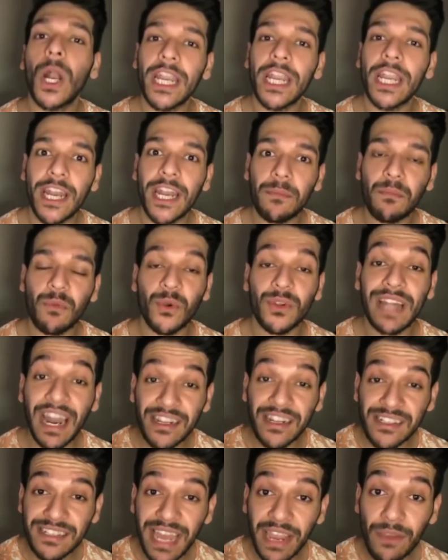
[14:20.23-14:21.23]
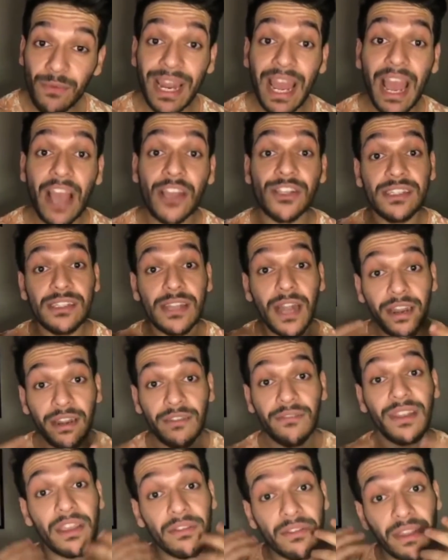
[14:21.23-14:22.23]
content more. That is the time when I actually
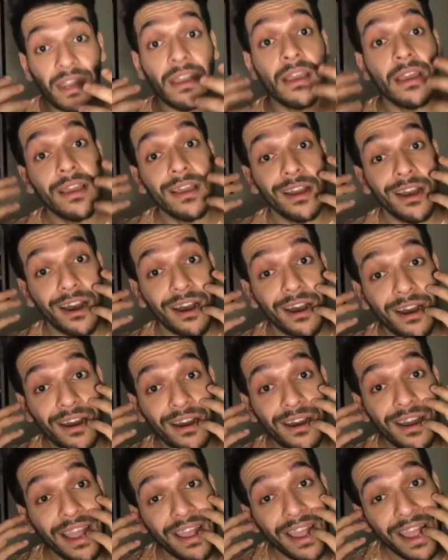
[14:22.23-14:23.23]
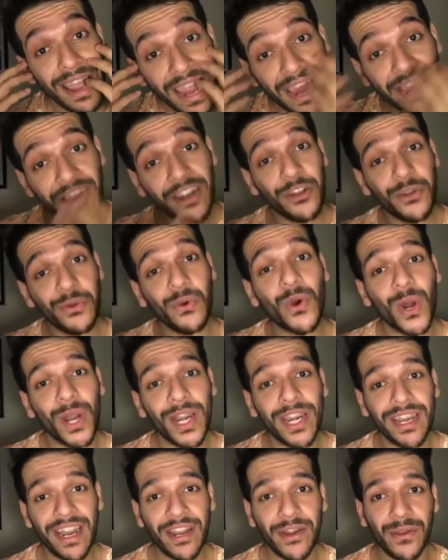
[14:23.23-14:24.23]
started giving heck to
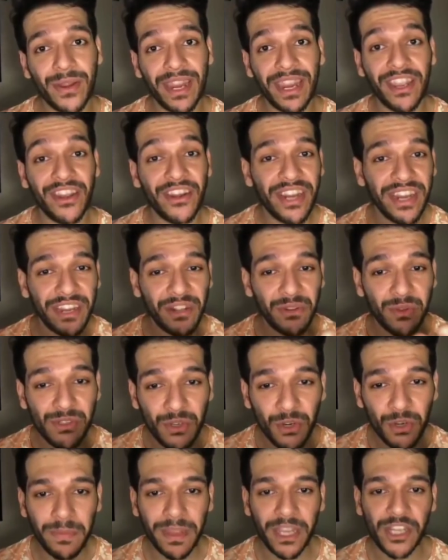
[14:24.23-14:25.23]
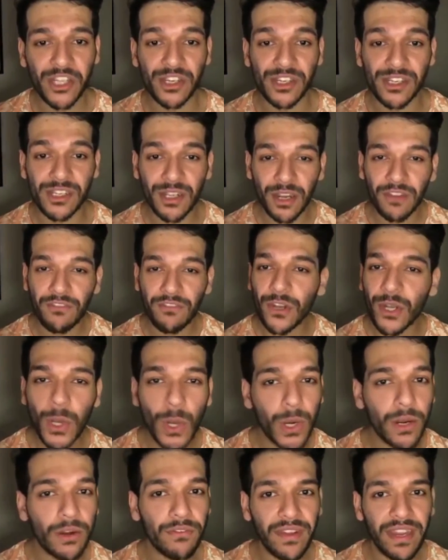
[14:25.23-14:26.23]
content, okay, creating those good pictures, learning
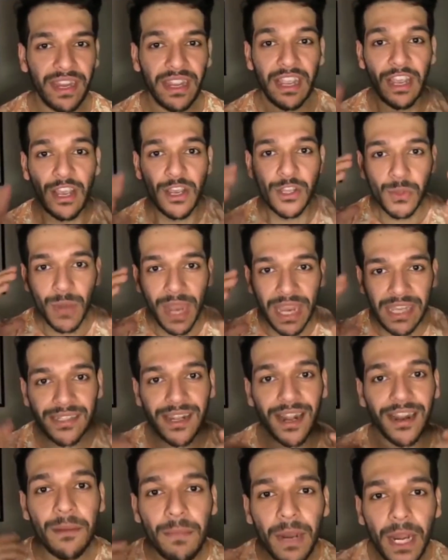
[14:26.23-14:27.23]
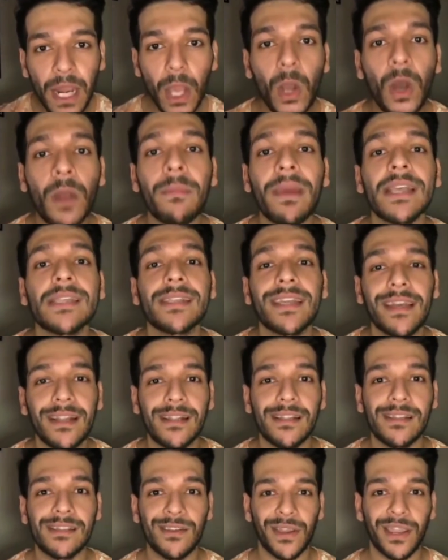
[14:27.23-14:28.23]
photography. So I started building on my
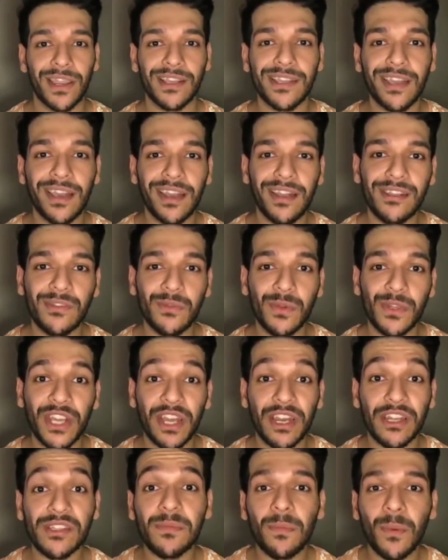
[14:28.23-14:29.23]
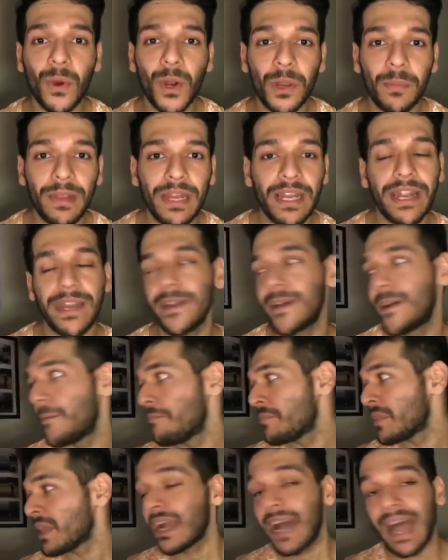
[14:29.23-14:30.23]
skills, okay, skills which can support me
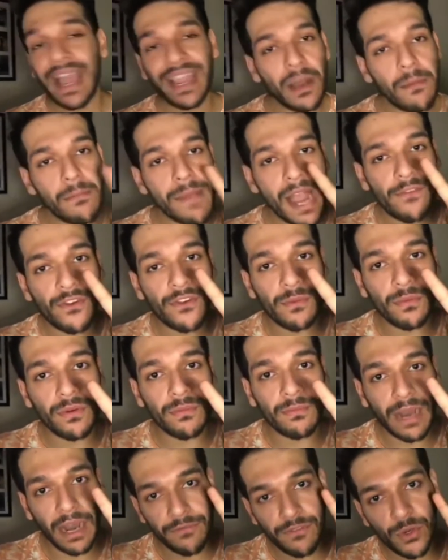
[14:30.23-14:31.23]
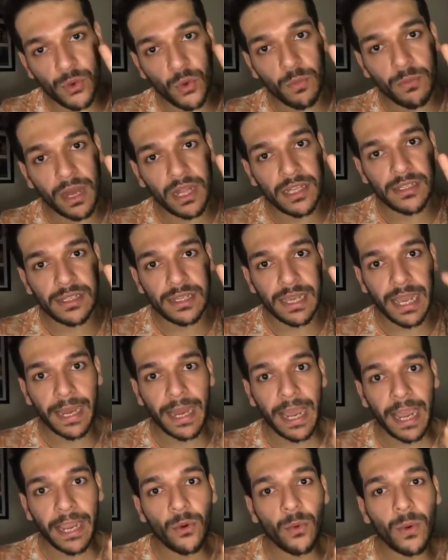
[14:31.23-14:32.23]
later. I come back from after 2 months,
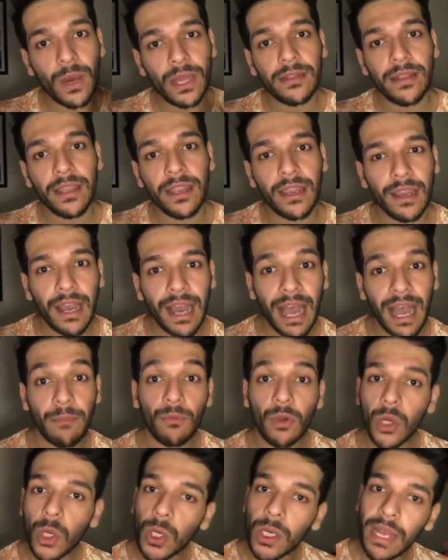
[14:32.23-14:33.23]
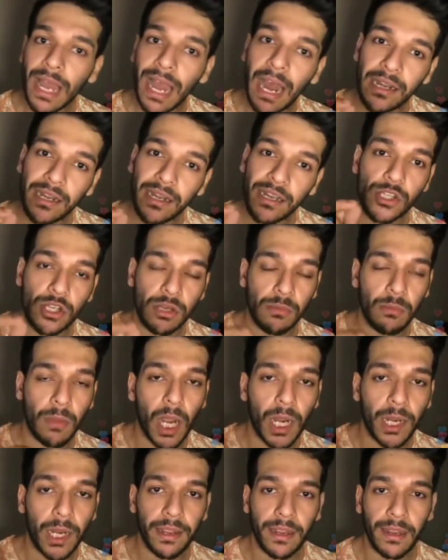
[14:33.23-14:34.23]
and I know one thing: I'm good at digital
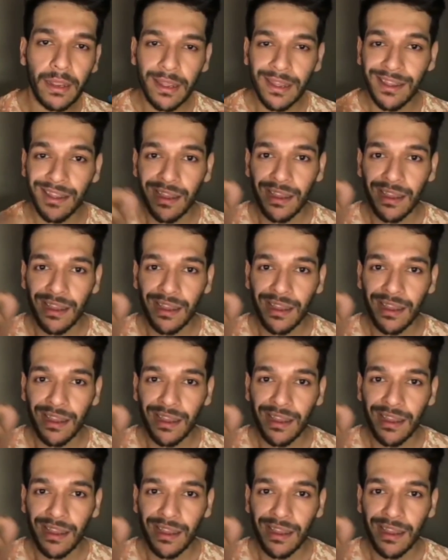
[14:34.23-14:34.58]
marketing.